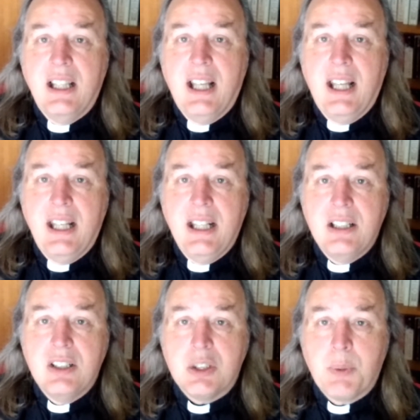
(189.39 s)

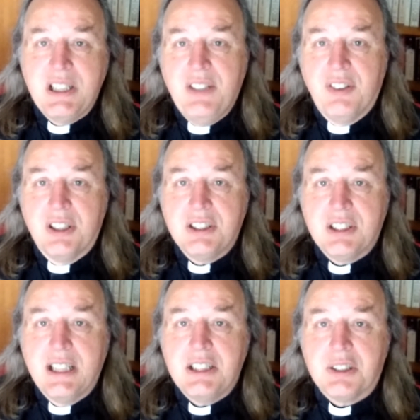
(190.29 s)
in 21st
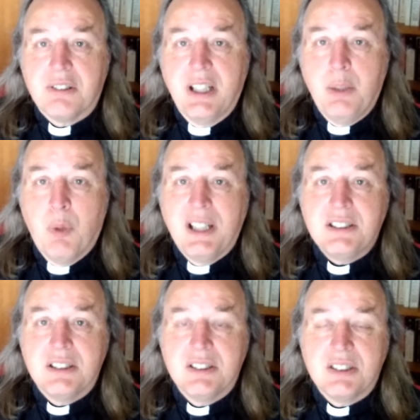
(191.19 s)
century
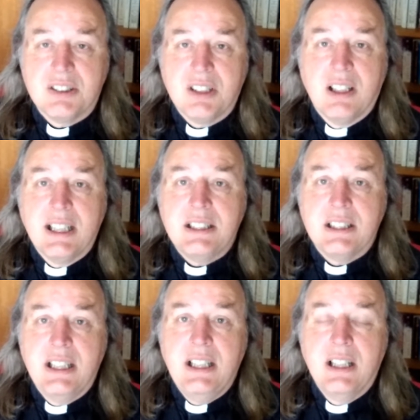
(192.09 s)
Western
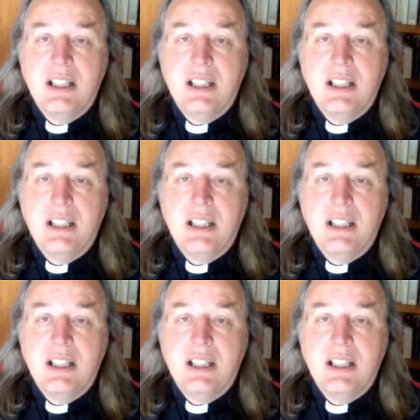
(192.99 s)
society